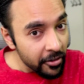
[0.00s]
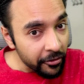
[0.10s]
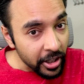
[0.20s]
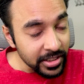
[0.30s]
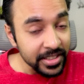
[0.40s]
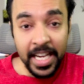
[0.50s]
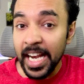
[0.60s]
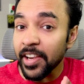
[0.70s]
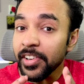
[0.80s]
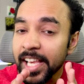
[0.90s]
First,
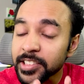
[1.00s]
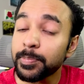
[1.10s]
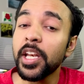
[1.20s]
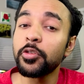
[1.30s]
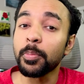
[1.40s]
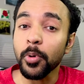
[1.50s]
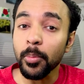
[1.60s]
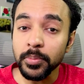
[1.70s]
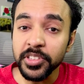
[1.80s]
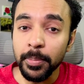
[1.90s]
I will explain you the
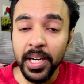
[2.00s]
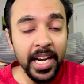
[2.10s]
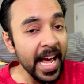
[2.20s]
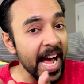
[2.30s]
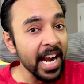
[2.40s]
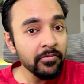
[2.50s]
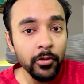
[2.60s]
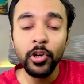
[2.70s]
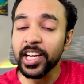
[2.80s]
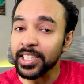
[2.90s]
problem statement and we
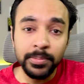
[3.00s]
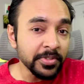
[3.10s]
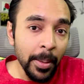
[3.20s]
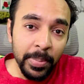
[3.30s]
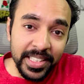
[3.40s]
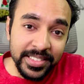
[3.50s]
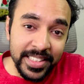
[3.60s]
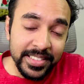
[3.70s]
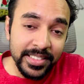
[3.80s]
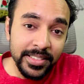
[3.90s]
will look at some sample test
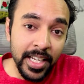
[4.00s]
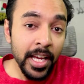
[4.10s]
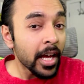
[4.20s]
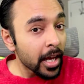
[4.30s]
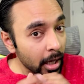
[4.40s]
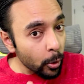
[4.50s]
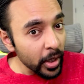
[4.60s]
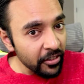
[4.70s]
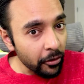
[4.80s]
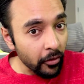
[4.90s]
cases.
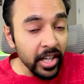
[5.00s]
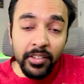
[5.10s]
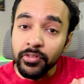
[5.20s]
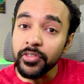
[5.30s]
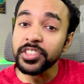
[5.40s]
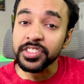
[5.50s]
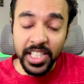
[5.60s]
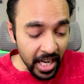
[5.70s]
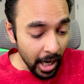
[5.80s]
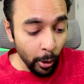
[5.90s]
Going forward, we will
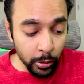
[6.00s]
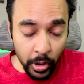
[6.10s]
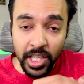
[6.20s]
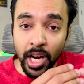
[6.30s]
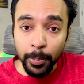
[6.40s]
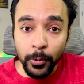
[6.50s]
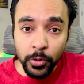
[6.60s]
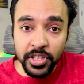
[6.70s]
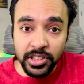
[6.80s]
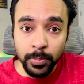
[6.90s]
see how you can
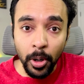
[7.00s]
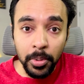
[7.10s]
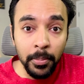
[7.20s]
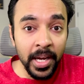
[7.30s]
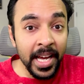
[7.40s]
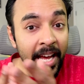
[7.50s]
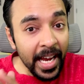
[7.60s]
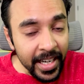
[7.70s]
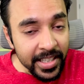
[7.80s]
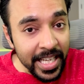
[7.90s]
approach this problem,
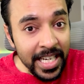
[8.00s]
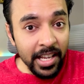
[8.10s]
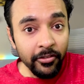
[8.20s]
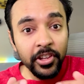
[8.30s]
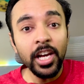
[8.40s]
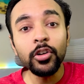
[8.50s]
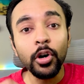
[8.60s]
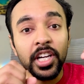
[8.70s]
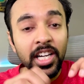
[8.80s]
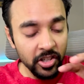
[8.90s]
and then we are
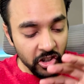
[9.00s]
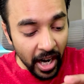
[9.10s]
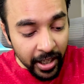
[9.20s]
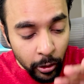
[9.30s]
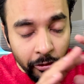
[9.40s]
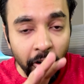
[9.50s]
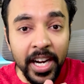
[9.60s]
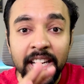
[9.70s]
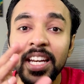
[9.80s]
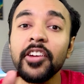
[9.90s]
gonna try to
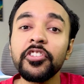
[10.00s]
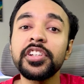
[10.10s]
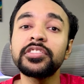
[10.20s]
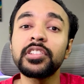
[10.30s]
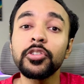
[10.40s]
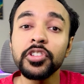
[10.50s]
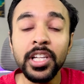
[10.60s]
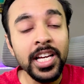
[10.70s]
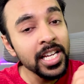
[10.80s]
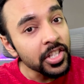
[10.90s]
find an efficient
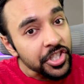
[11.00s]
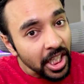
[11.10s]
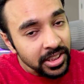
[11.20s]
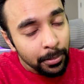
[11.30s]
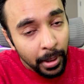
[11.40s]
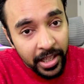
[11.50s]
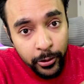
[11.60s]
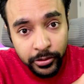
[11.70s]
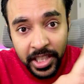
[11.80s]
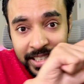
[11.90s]
solution just by
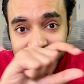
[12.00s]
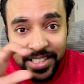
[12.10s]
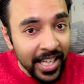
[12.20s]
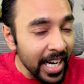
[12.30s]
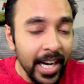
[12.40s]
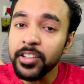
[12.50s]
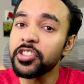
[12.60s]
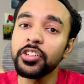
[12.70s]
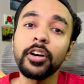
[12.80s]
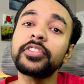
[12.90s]
using a single
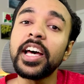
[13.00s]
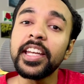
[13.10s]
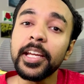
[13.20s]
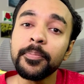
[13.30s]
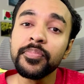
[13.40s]
iteration of the array.